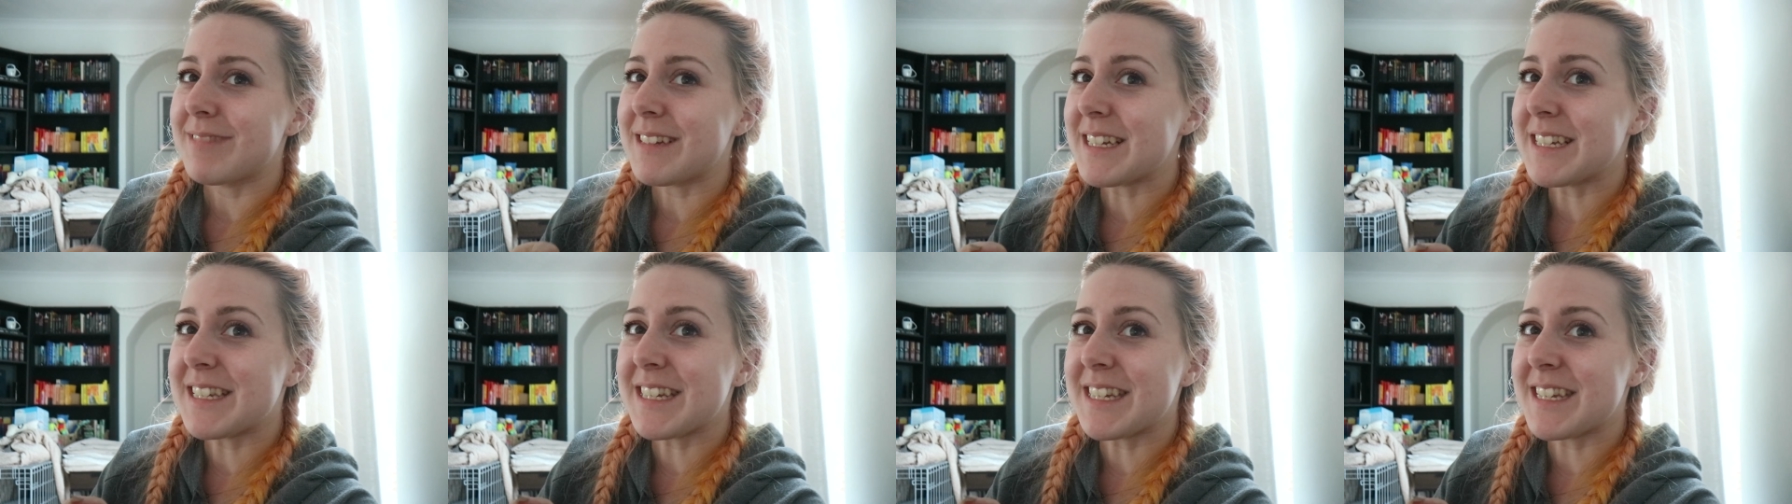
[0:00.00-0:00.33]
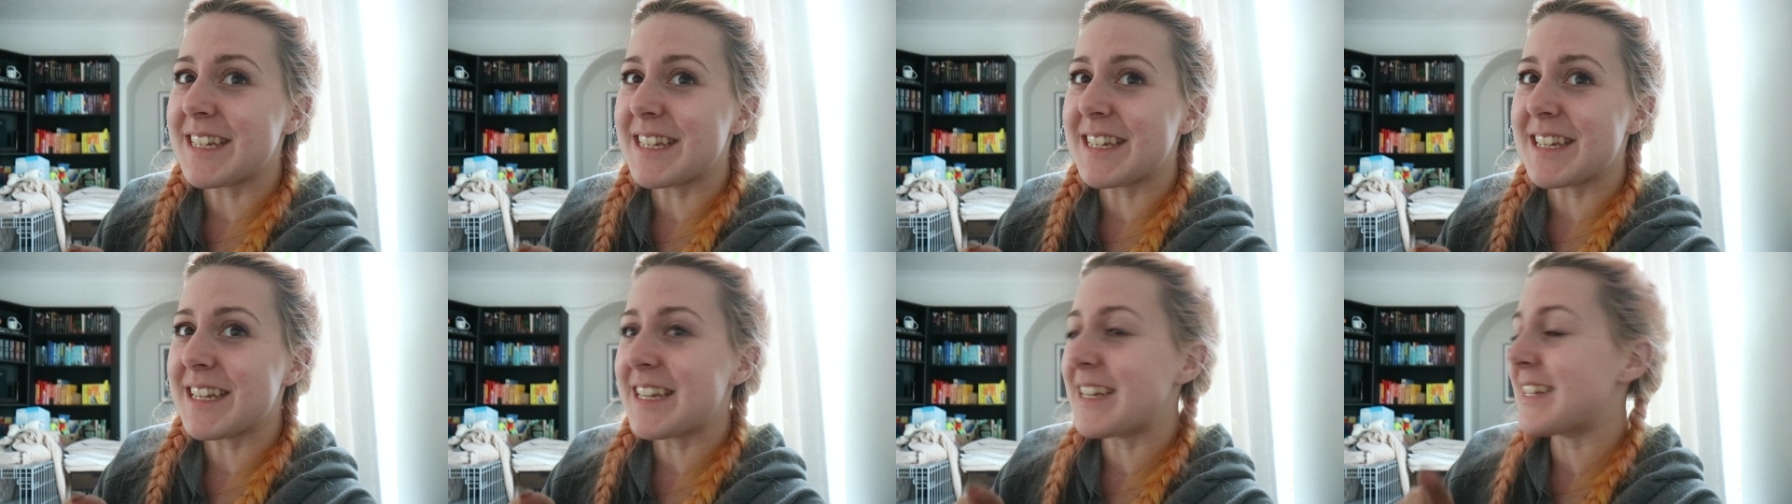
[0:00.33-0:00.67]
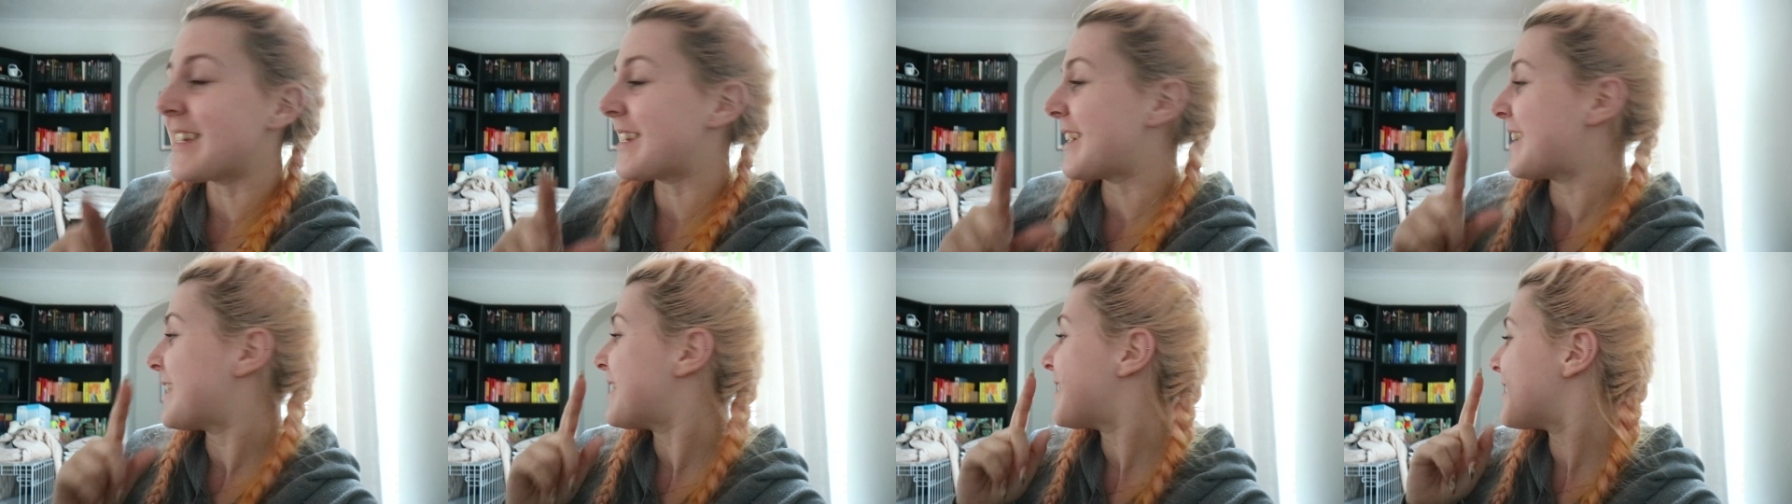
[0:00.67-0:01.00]
he didn't
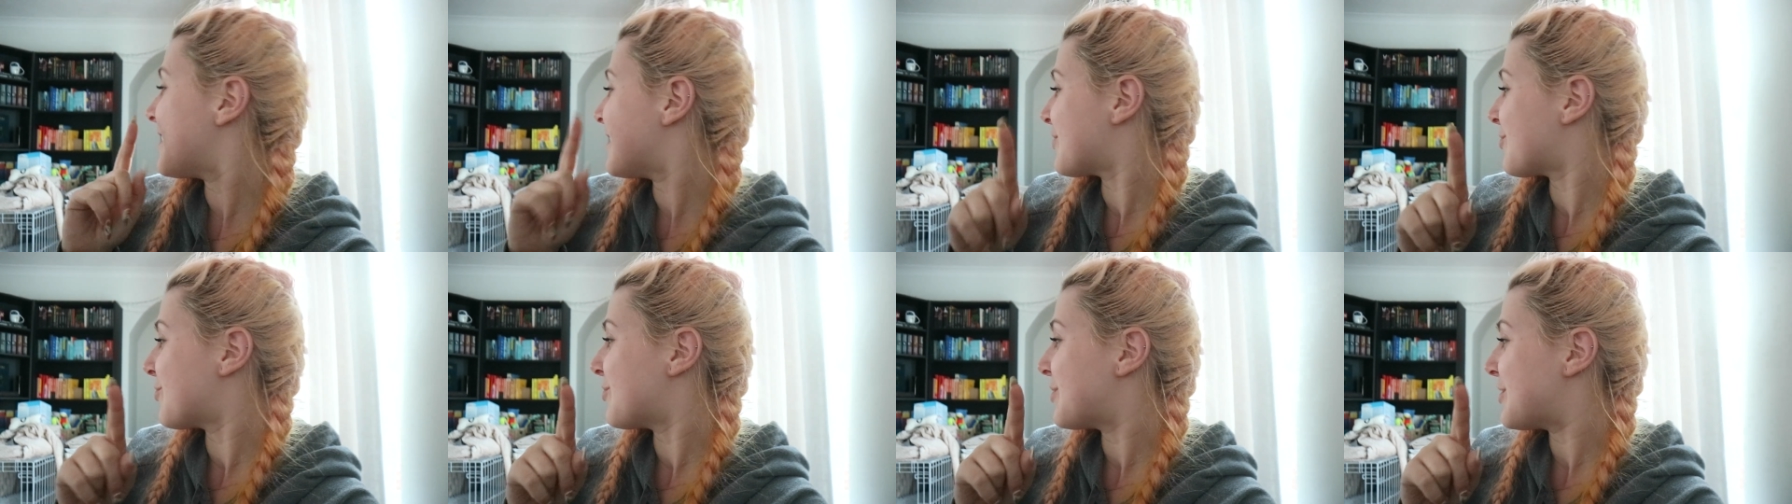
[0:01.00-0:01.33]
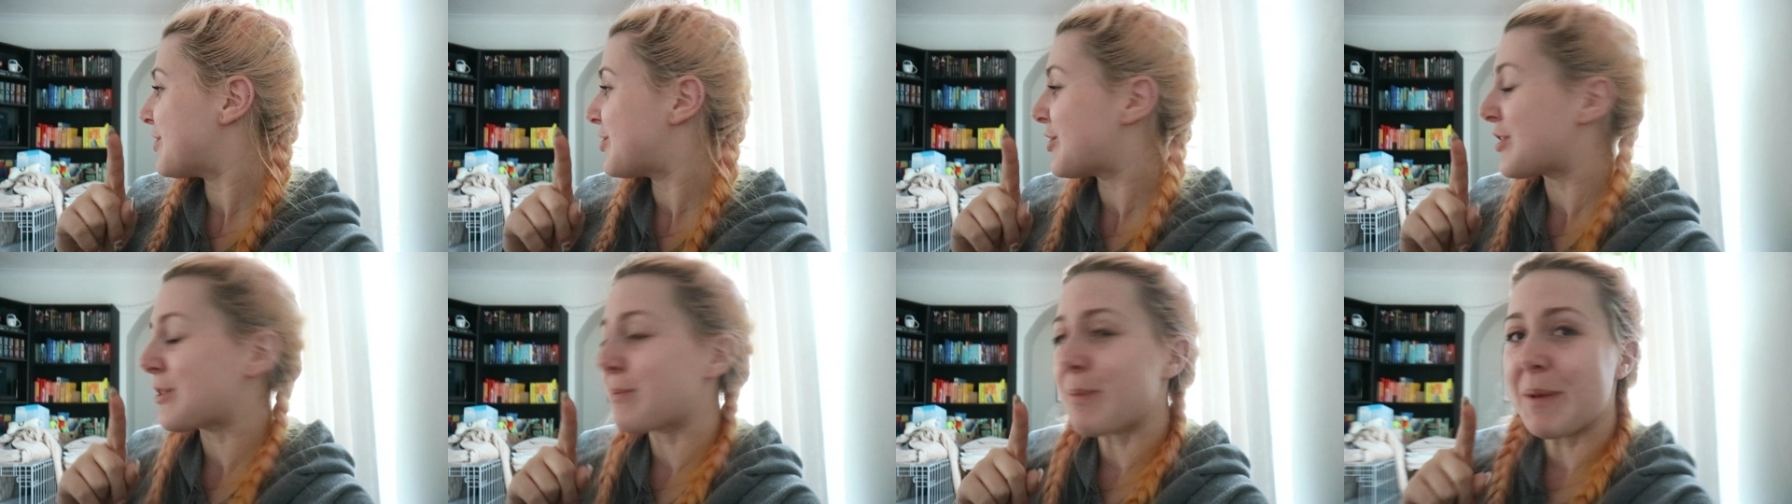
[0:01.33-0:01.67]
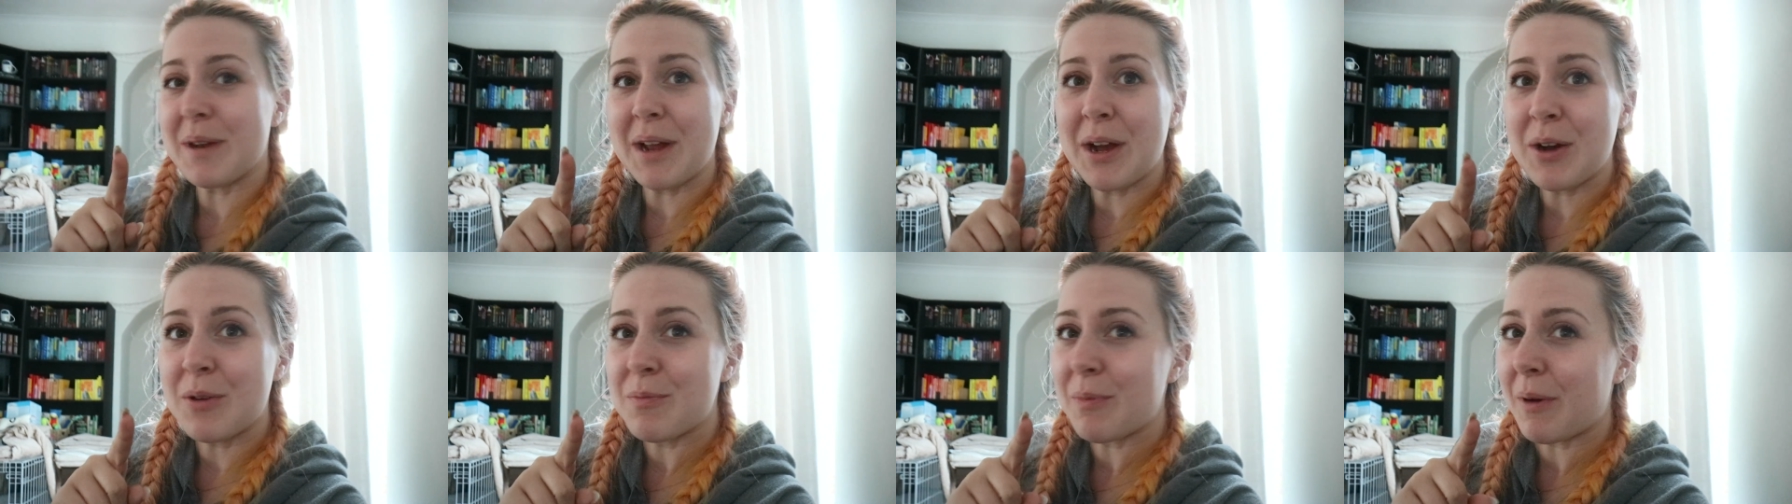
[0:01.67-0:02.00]
need it. He's only just
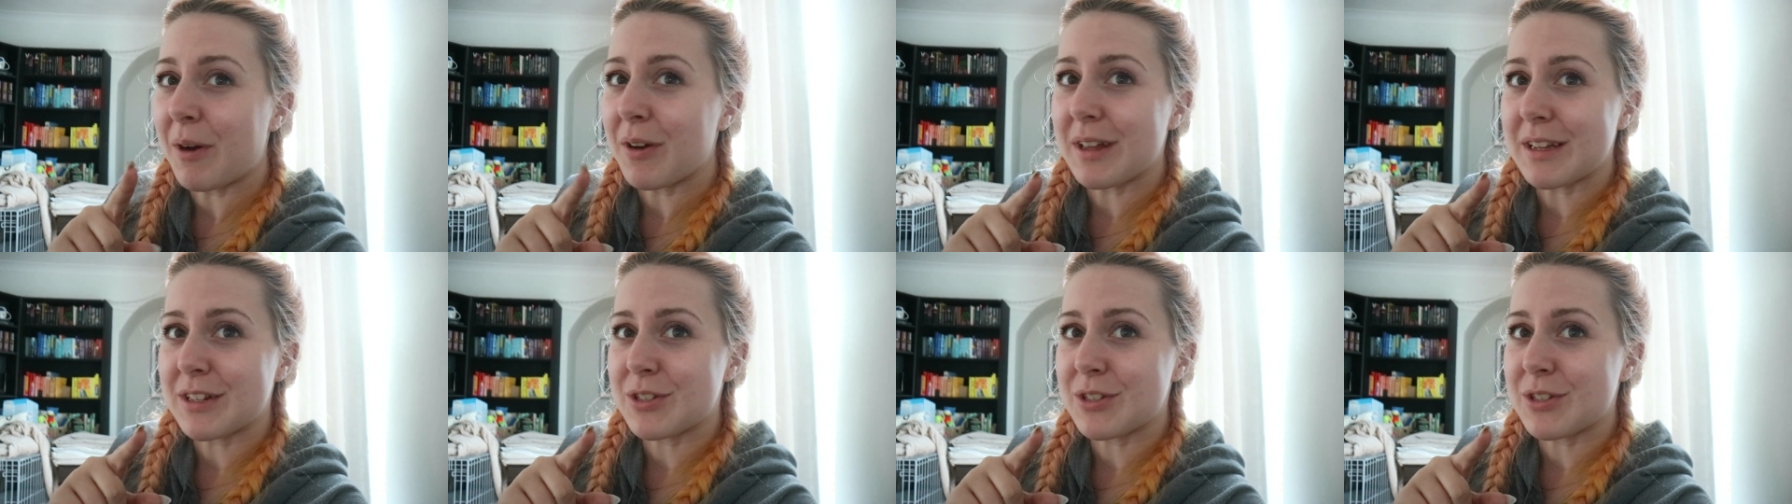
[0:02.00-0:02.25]
been out about